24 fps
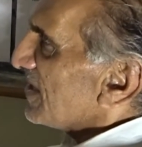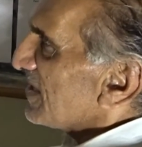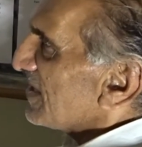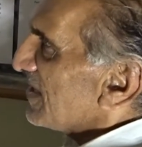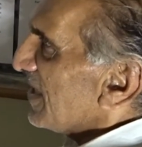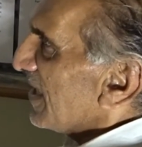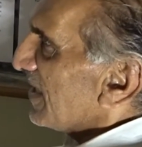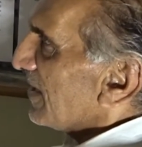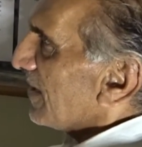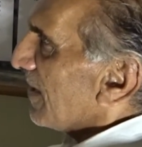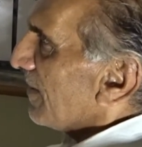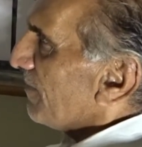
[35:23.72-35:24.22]

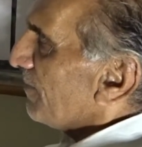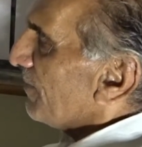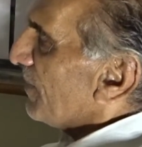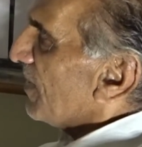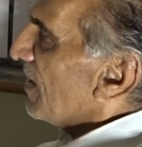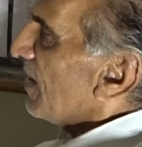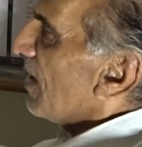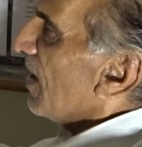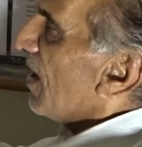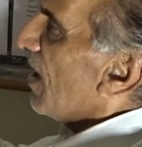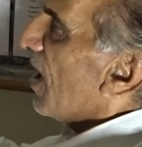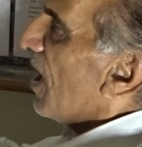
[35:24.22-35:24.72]
setup
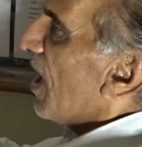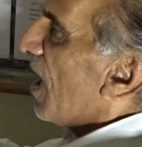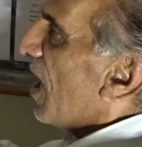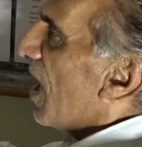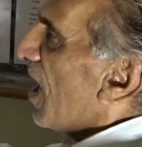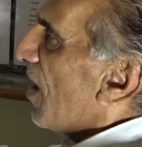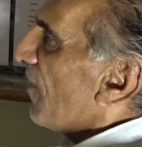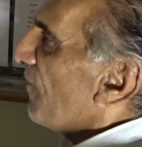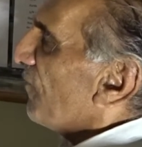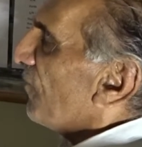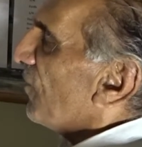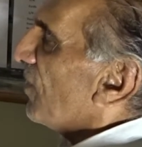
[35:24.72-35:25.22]

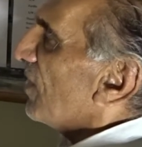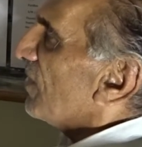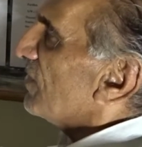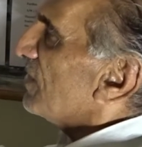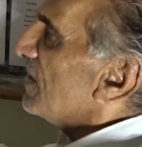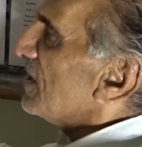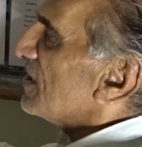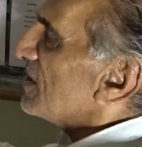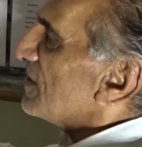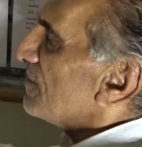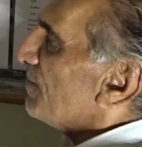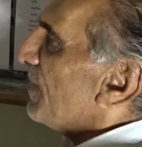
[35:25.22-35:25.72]
of
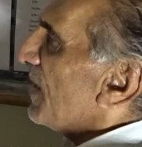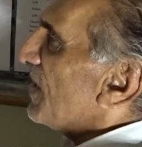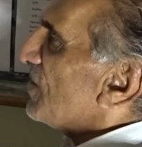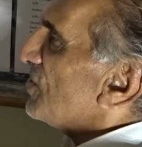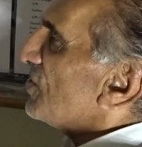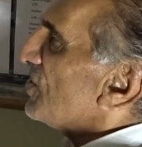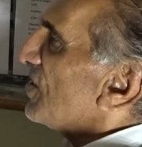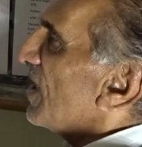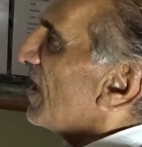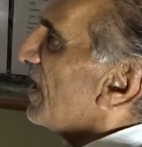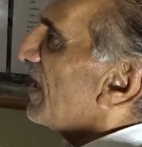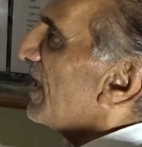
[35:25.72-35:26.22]
the
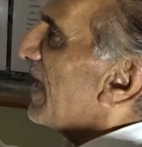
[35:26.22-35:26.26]
spatial